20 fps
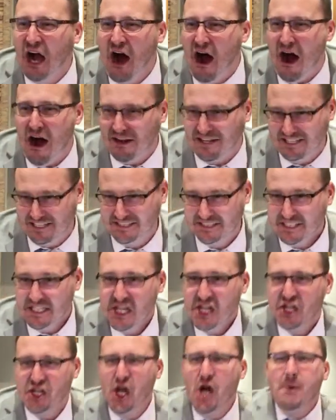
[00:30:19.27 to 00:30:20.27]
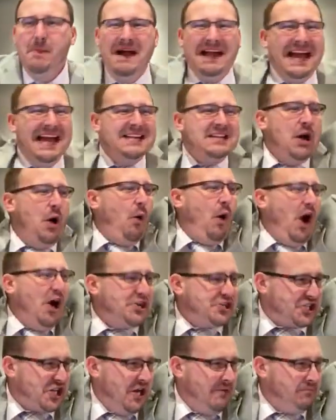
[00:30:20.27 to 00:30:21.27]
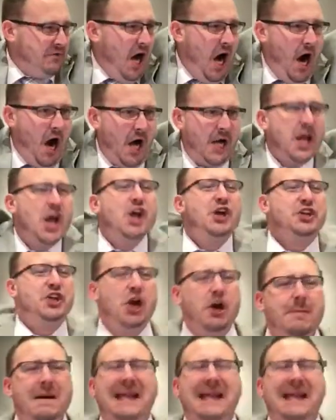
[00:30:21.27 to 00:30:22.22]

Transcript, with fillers: God. You begin to worship God. You